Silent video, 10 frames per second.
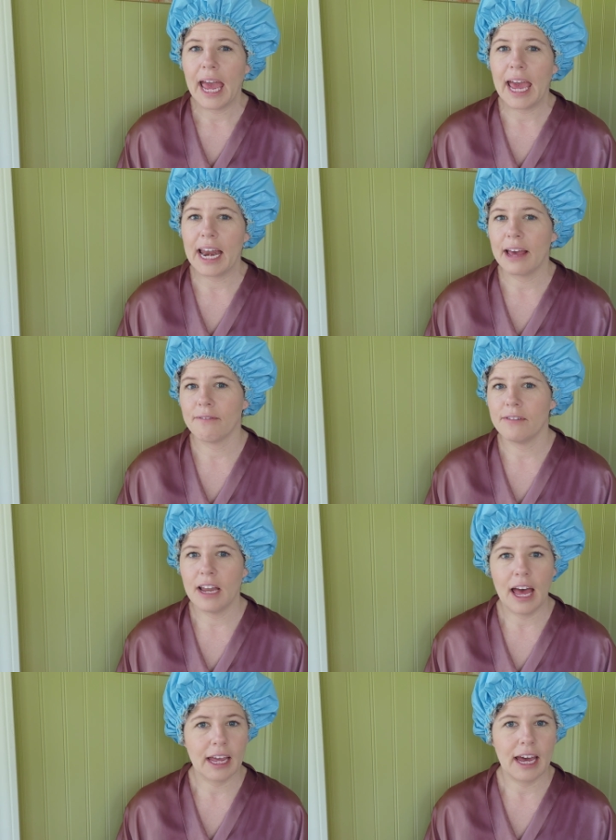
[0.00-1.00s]
and I've
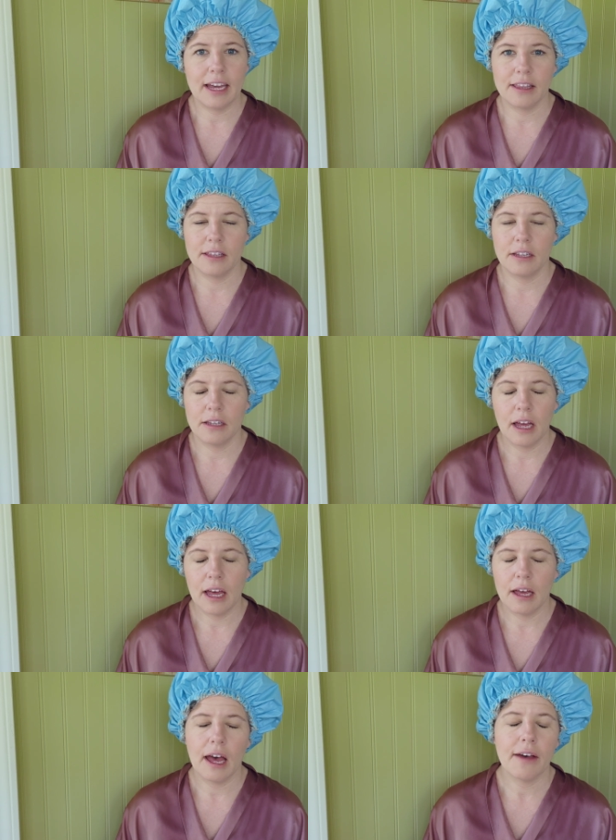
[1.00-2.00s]
not gotten,
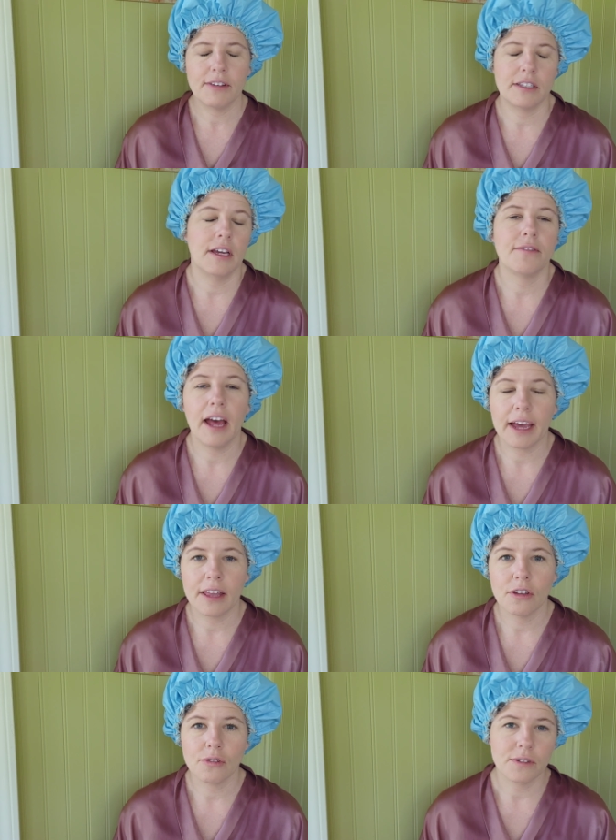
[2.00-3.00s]
obviously I've not
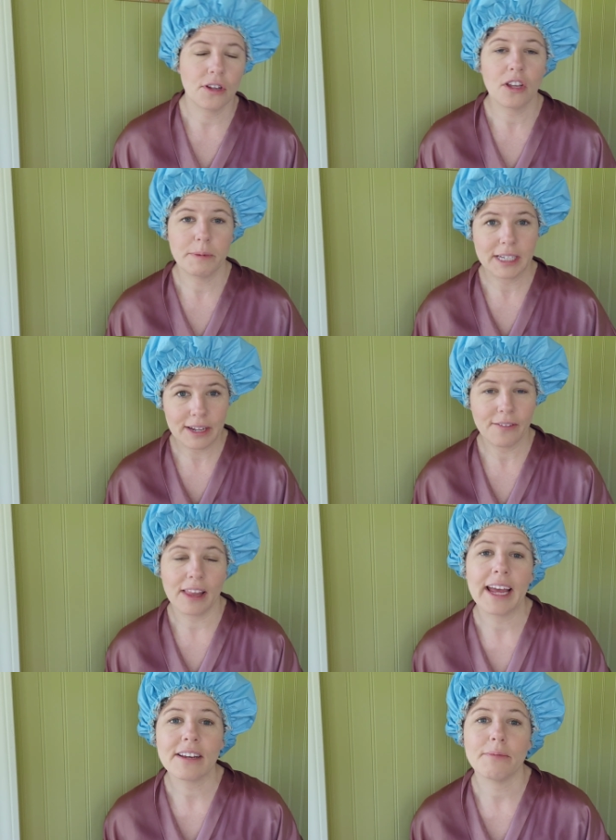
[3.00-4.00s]
gotten those results because I've
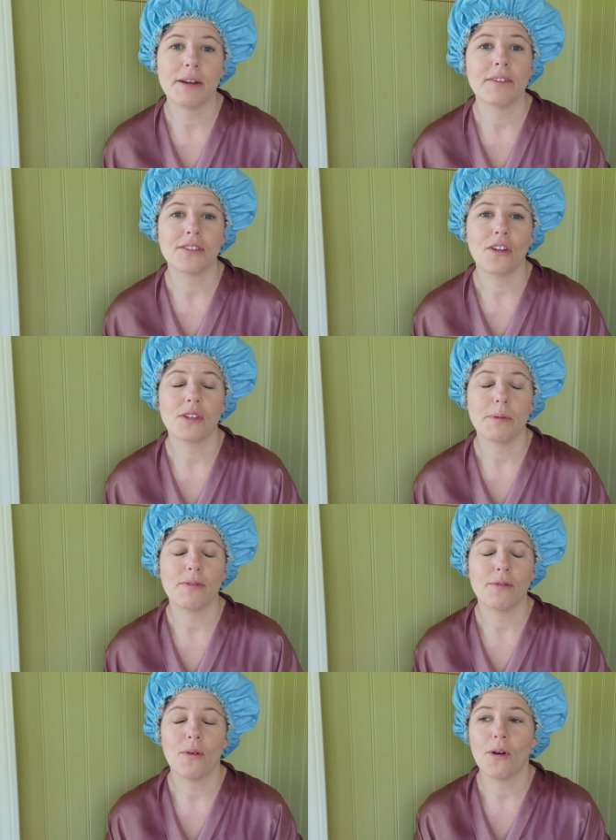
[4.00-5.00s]
liked my results
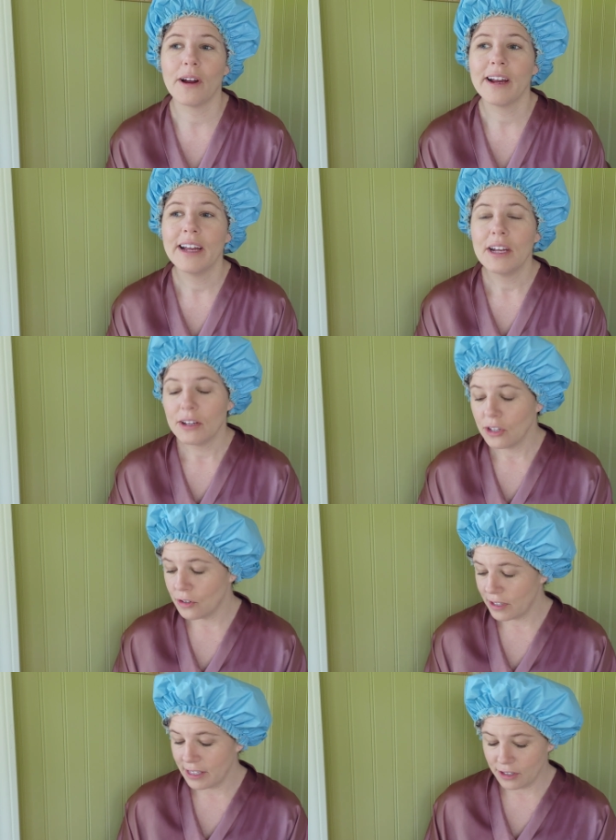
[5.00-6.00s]
before
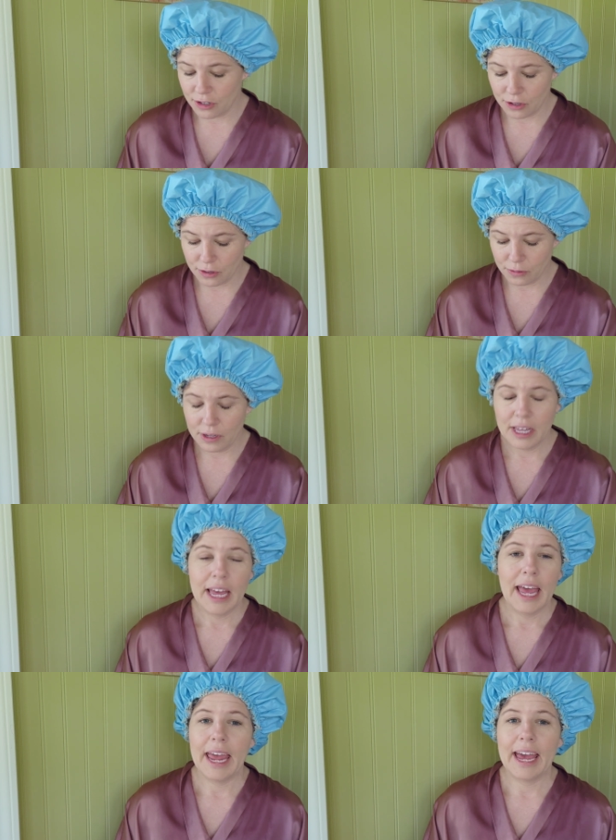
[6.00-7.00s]
using these two.
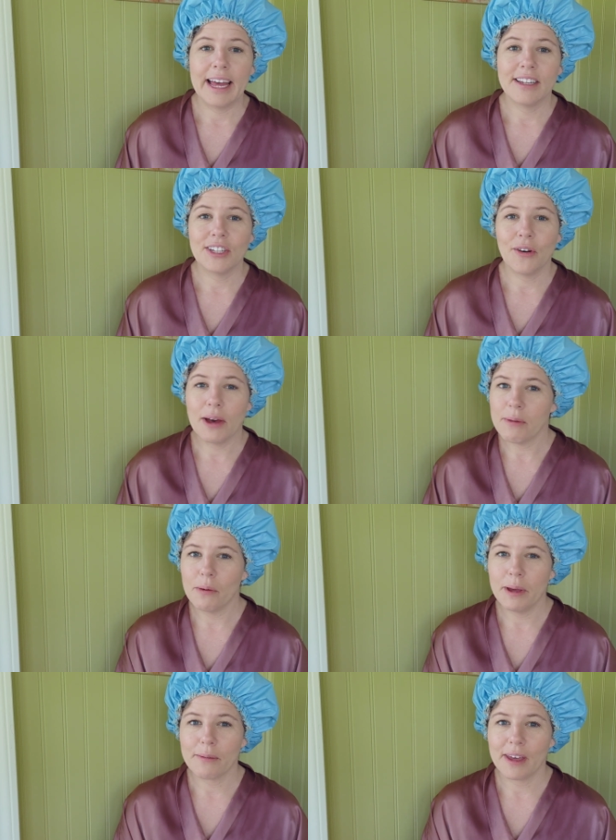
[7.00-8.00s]
And so I'm
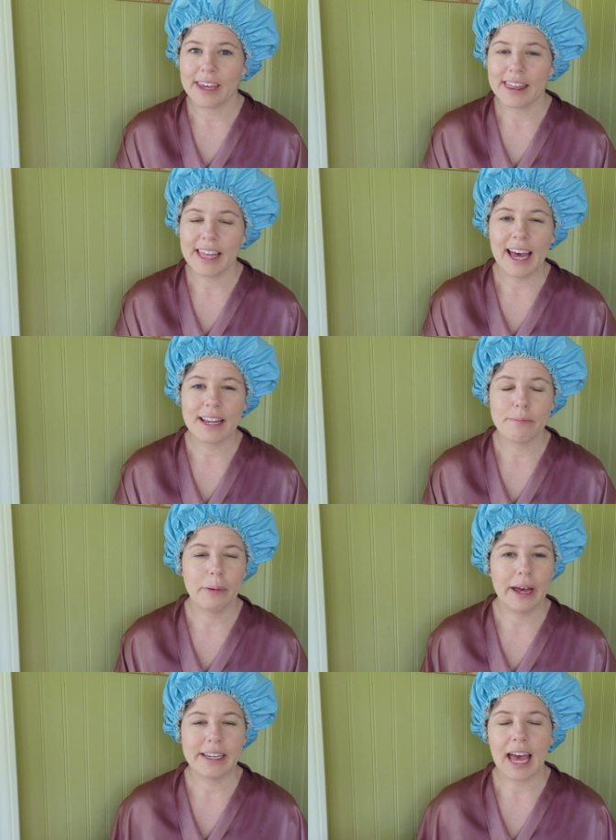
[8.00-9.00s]
hoping I'm going to get that,
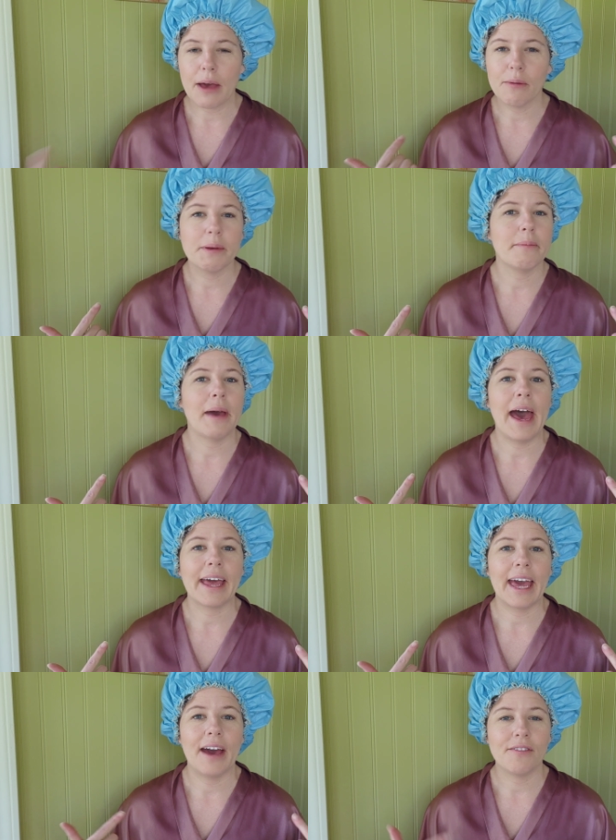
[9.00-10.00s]
but I will be
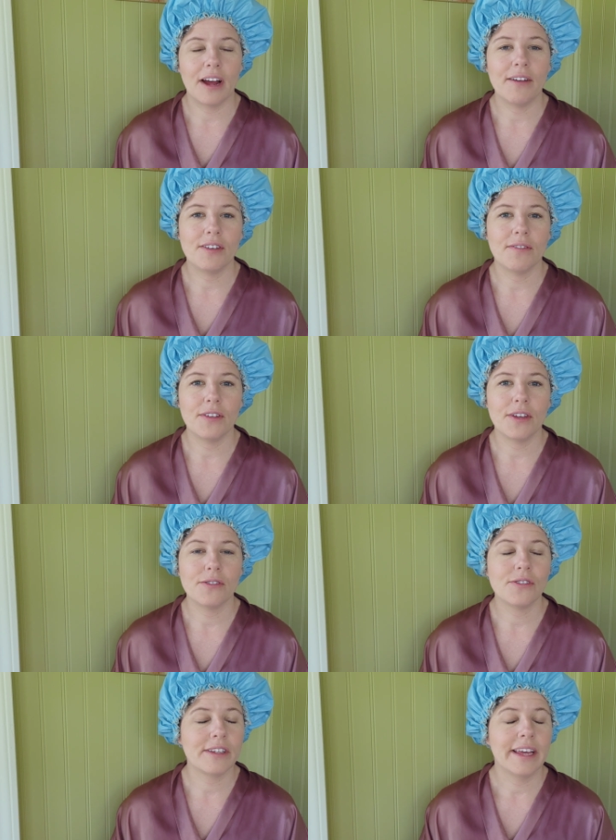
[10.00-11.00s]
back after I've
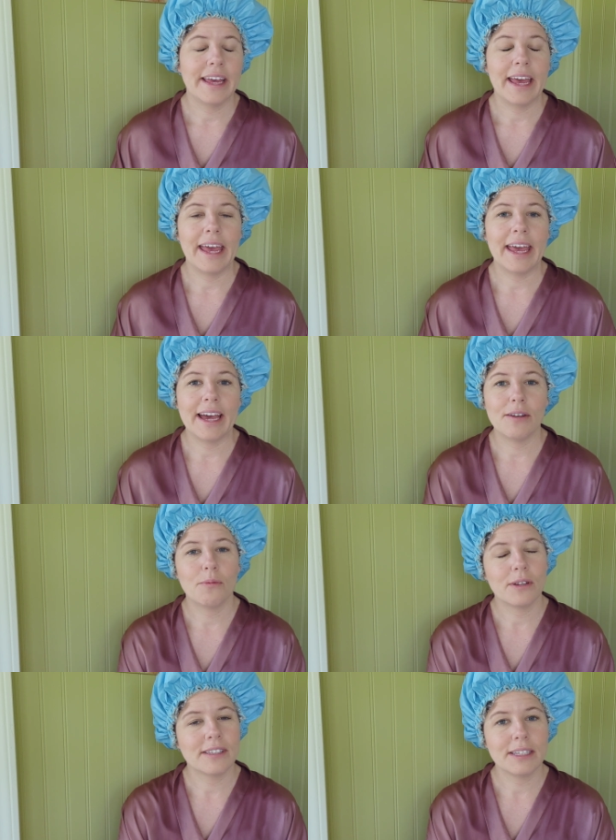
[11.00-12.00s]
diffused and
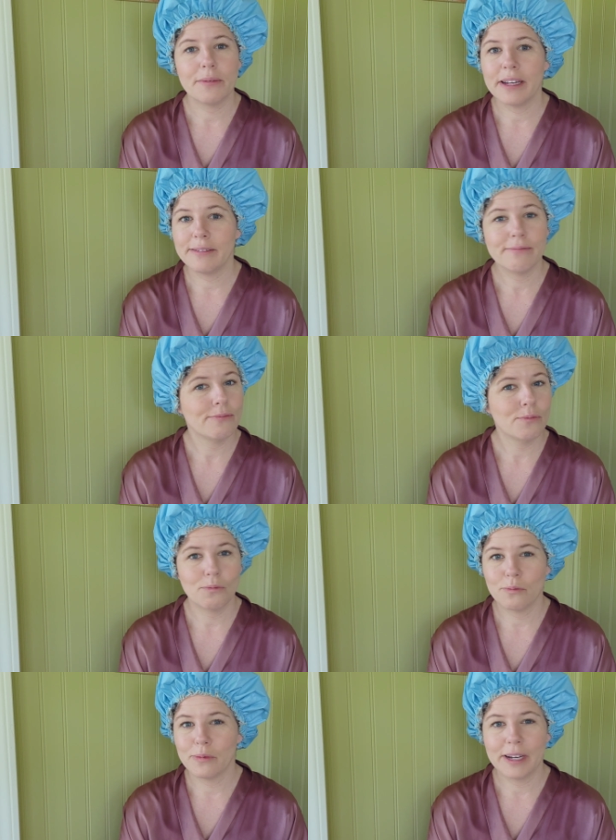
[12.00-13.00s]
we'll see what,
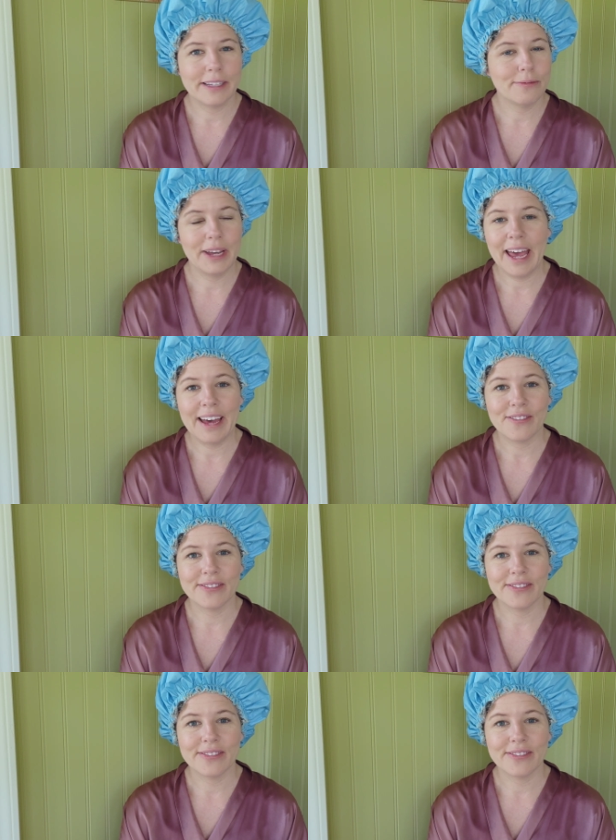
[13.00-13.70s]
what we have.